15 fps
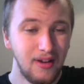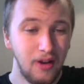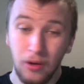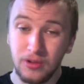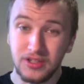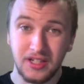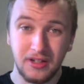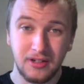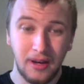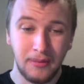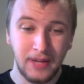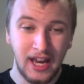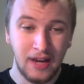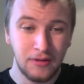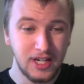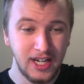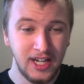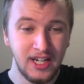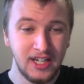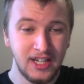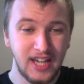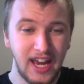Also coming out
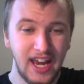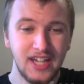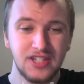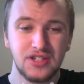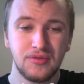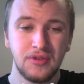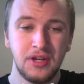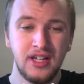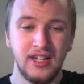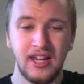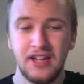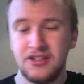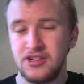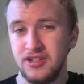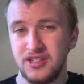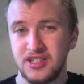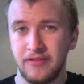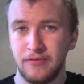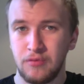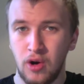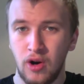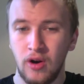is History Legends
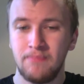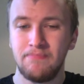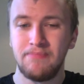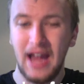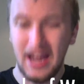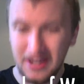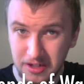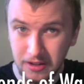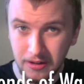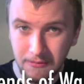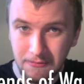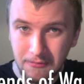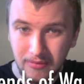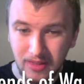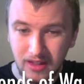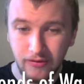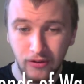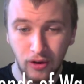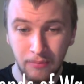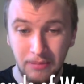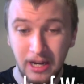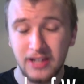of War Pattern
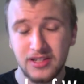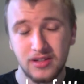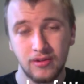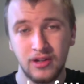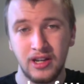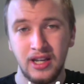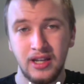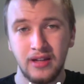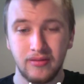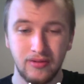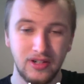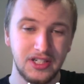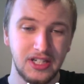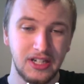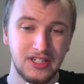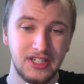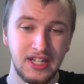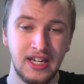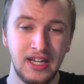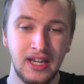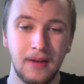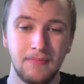for PS3,
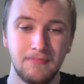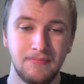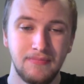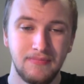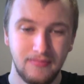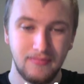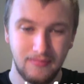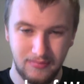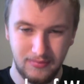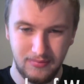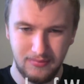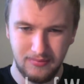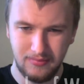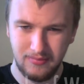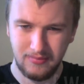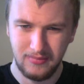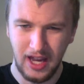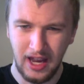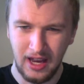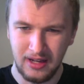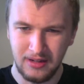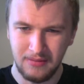360,
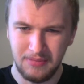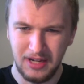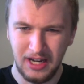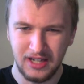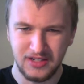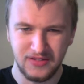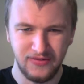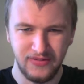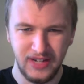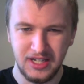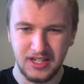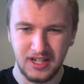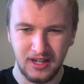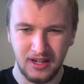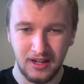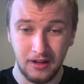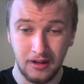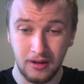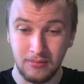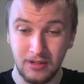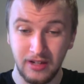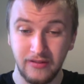and PS Vita, and
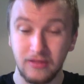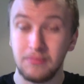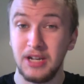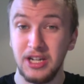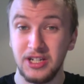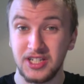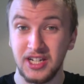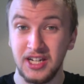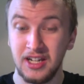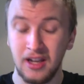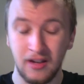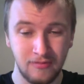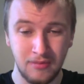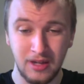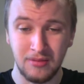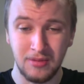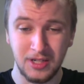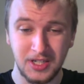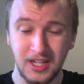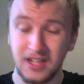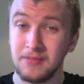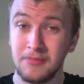I believe the PC. I've made a
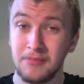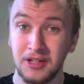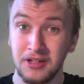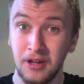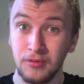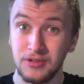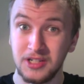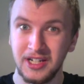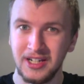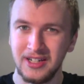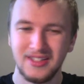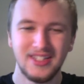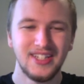mistake in my notes here.